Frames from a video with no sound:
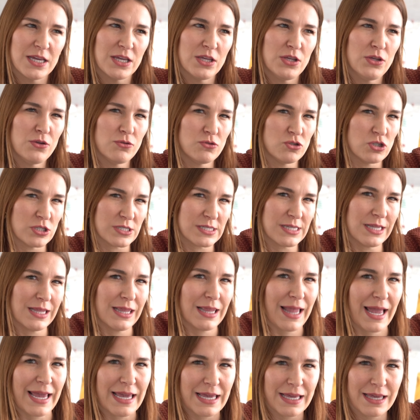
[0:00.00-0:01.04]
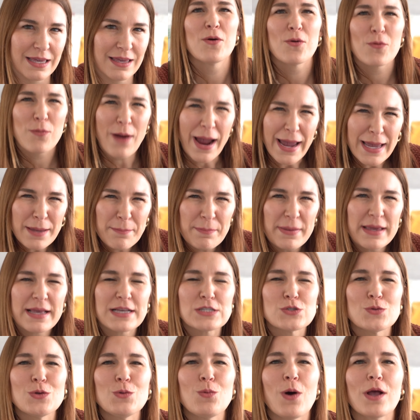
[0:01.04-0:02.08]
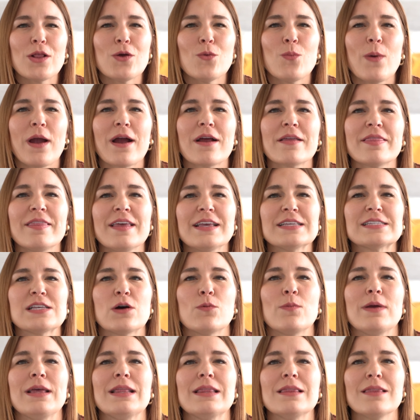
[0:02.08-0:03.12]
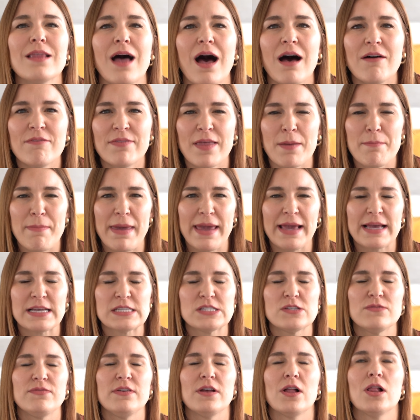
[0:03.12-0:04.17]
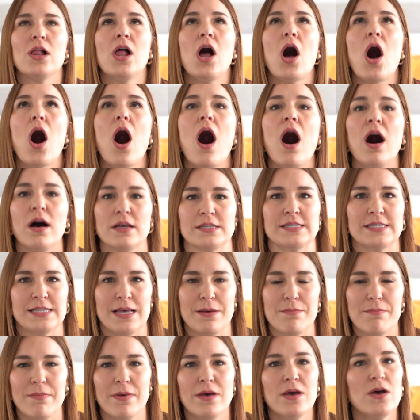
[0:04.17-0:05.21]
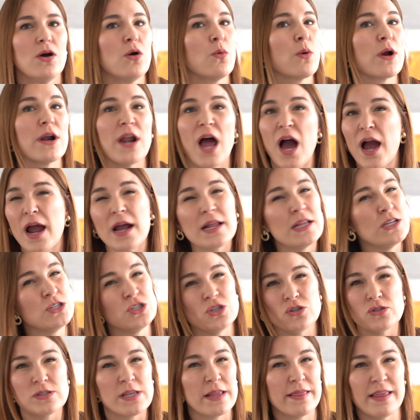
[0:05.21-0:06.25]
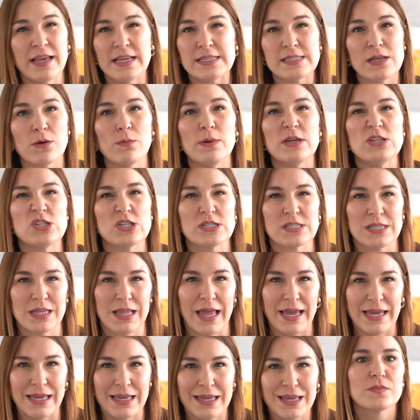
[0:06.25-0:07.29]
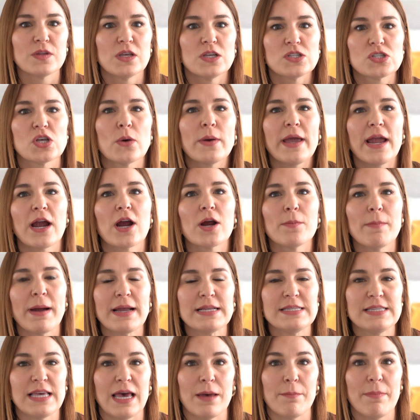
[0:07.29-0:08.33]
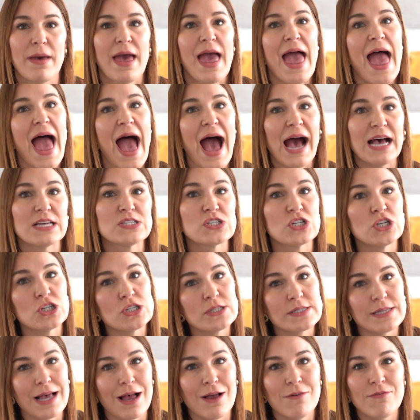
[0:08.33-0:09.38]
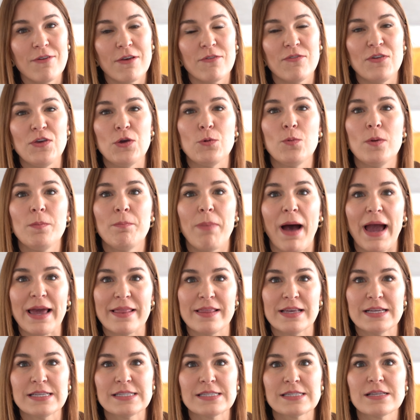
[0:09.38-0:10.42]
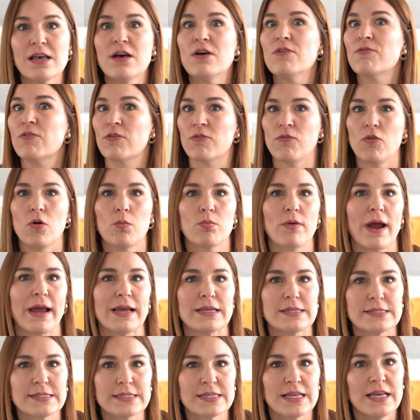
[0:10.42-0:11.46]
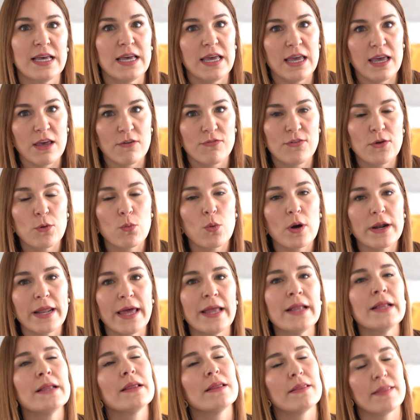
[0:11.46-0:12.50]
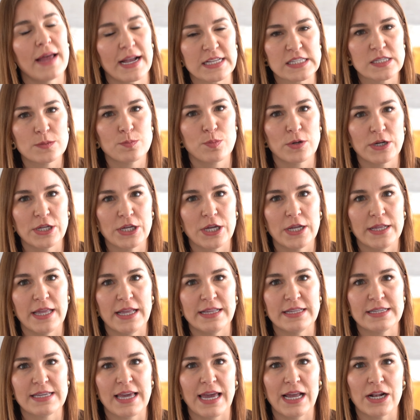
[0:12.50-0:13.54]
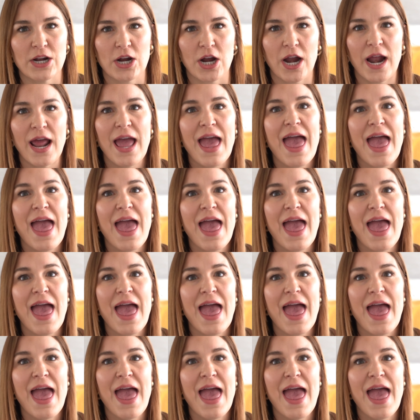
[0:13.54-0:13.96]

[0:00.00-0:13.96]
you just like, right? Because we wanna wear things that we love that make us feel awesome. We're not gonna choose the things that we just like. So here are my tip. Ask yourself if you would buy this for full price. If you wouldn't, that's a pretty good indicator.